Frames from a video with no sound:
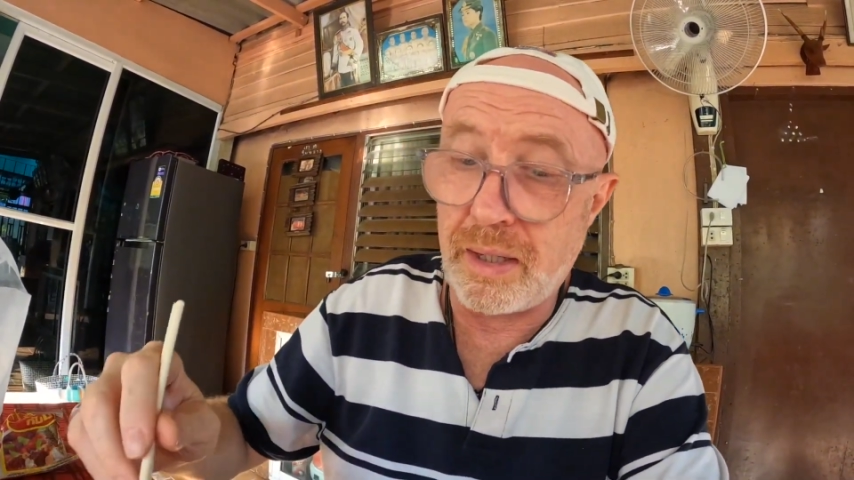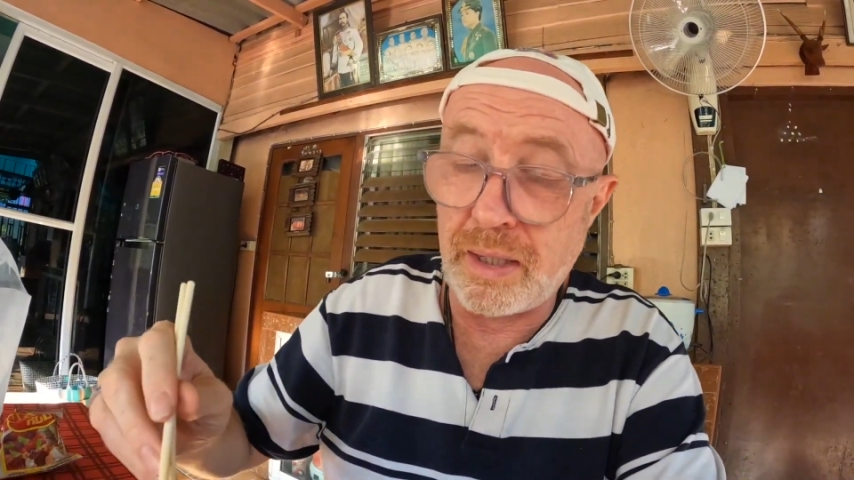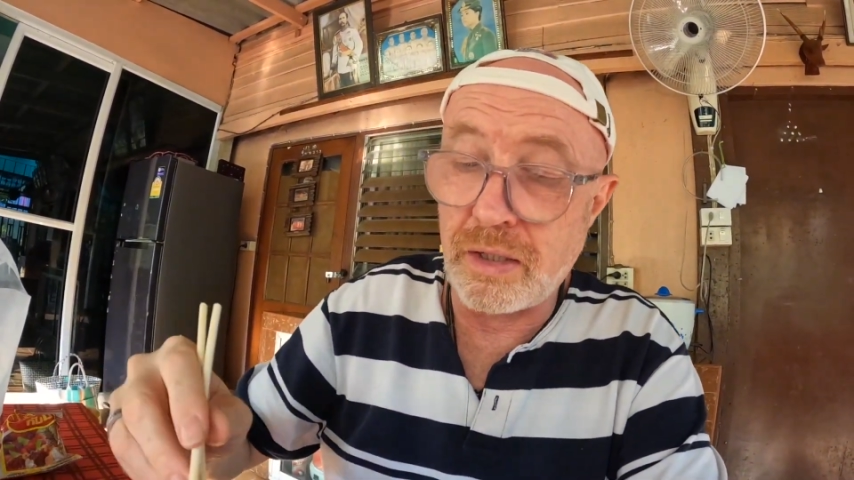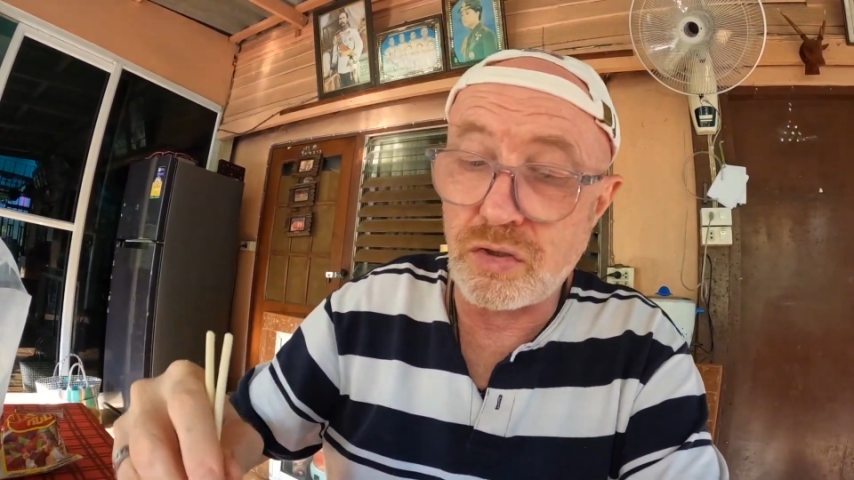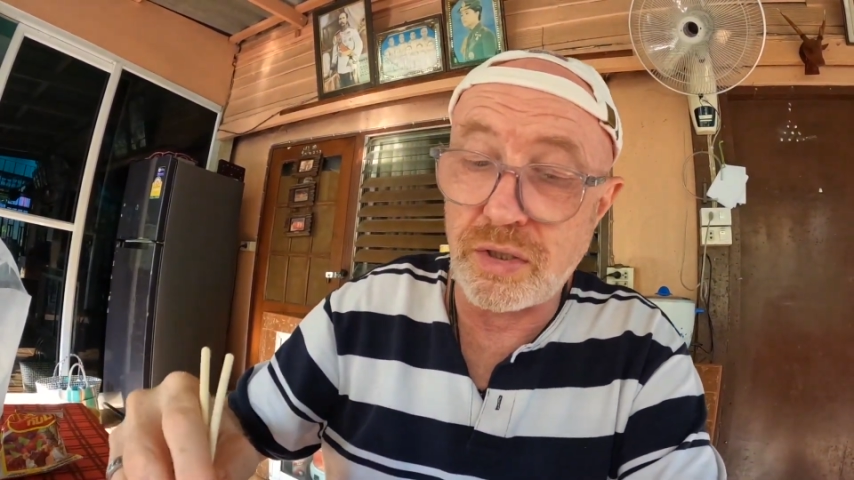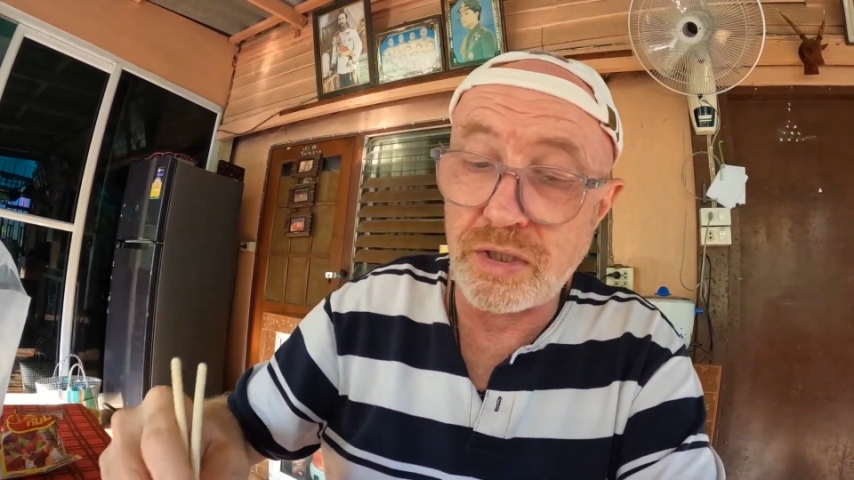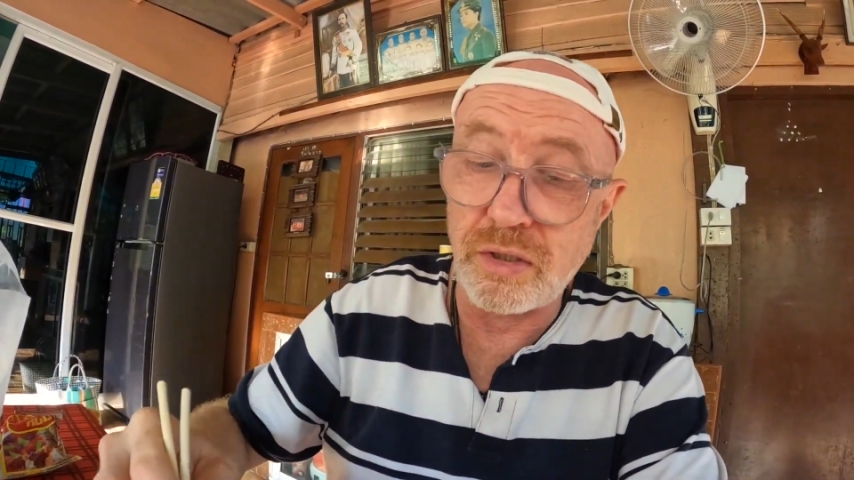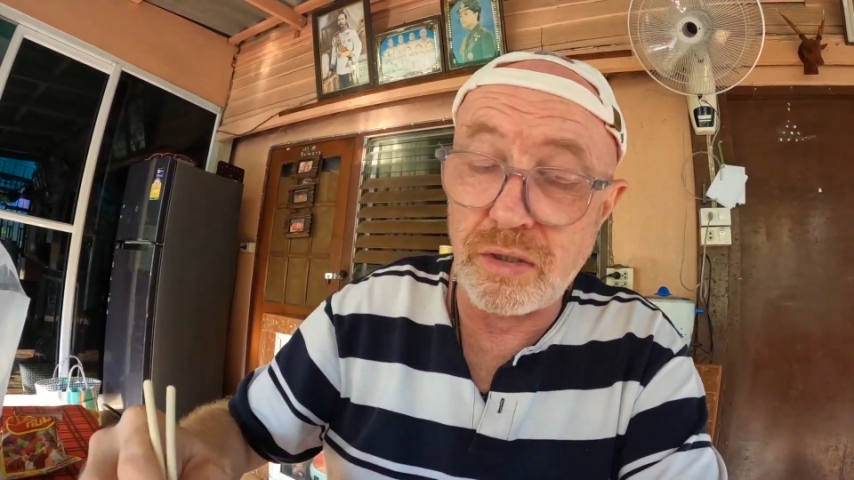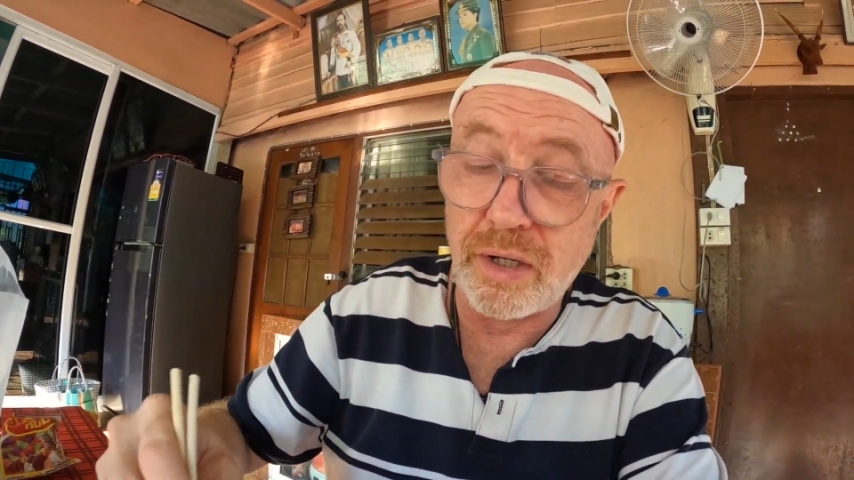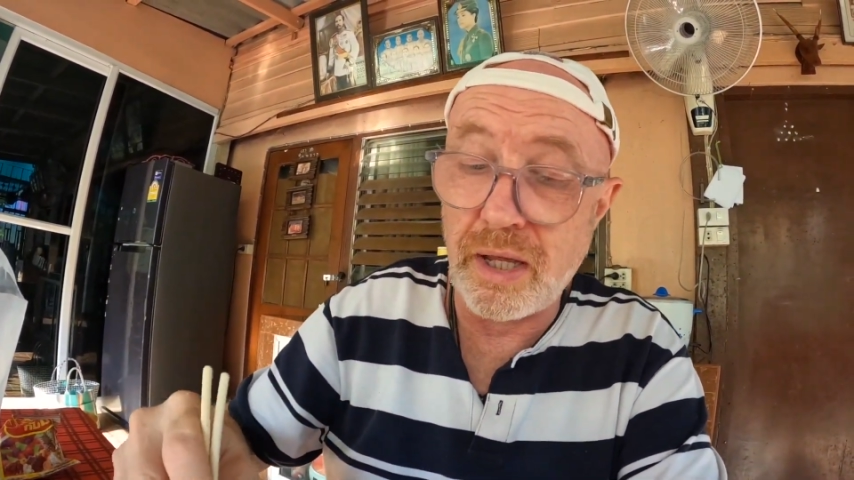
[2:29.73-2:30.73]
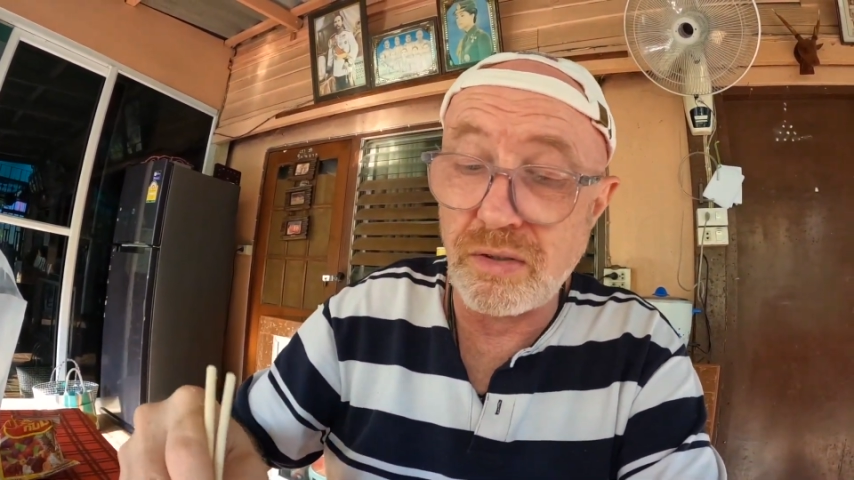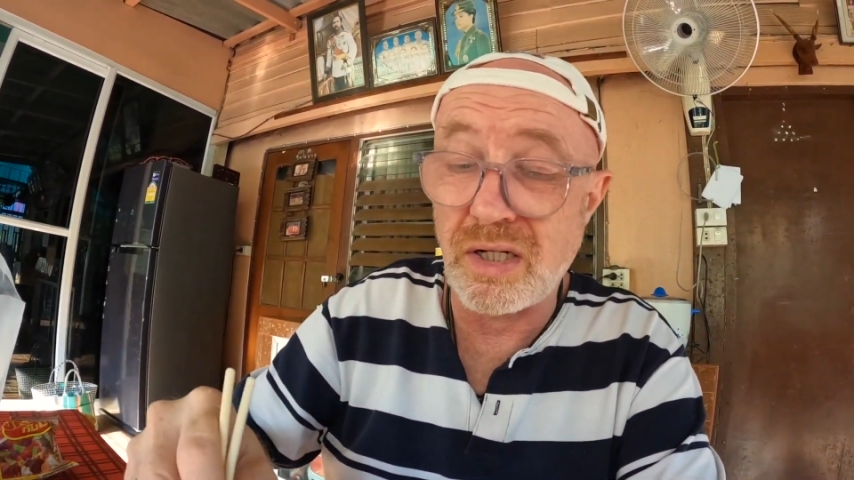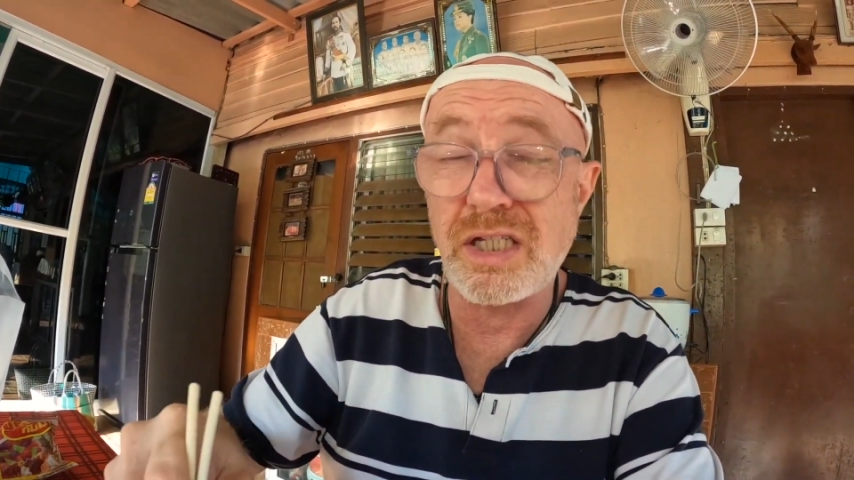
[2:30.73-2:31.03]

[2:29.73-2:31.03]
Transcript: in a traditional Thai house,